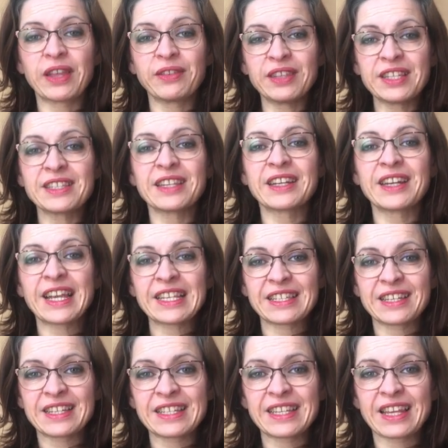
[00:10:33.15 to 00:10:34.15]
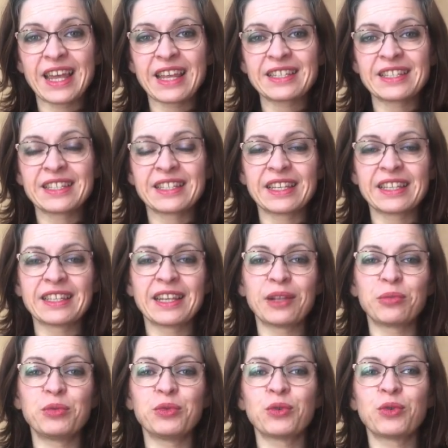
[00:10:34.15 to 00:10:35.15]
And these are exercises that
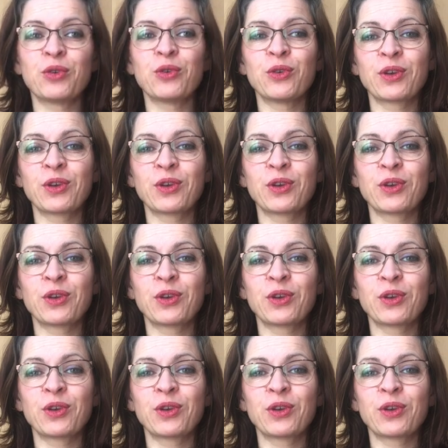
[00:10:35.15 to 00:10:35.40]
help you